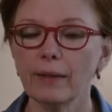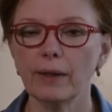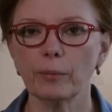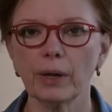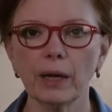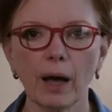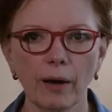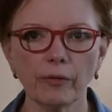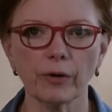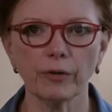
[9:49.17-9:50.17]
that
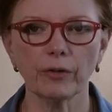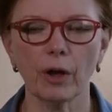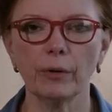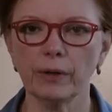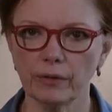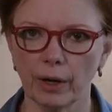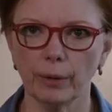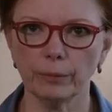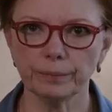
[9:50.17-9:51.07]
recovers on its own.